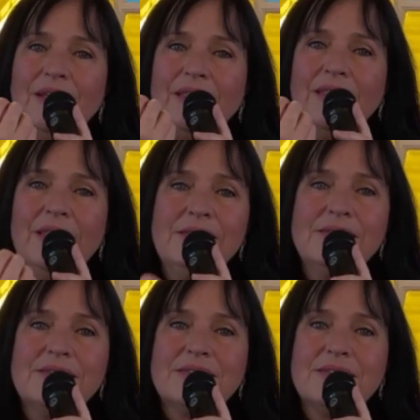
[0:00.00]

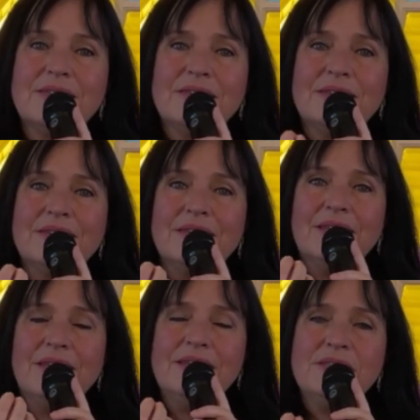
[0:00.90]
This
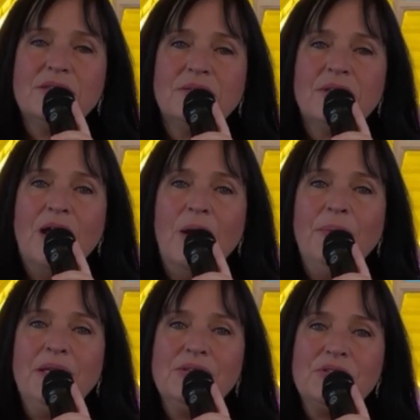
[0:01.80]
is
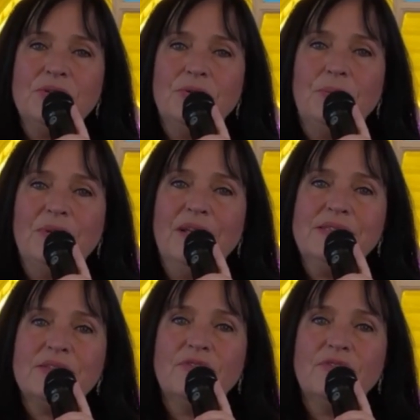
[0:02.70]
coming to a place of